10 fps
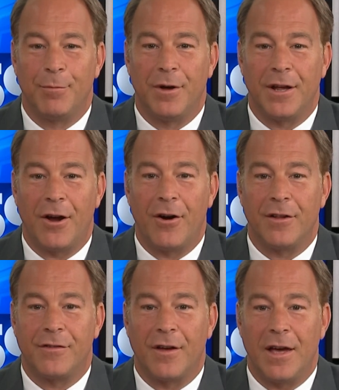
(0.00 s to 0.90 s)
buddy. All right,
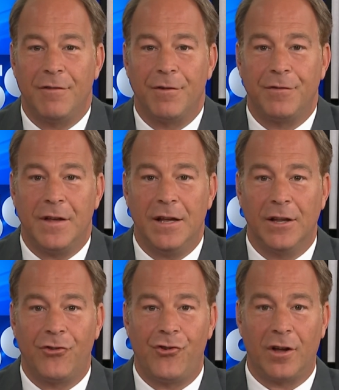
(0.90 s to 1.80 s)
it's uh, 8.15.
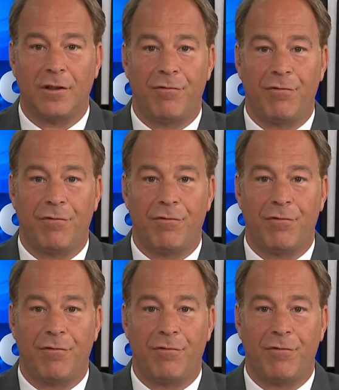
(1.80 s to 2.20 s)
Let's check the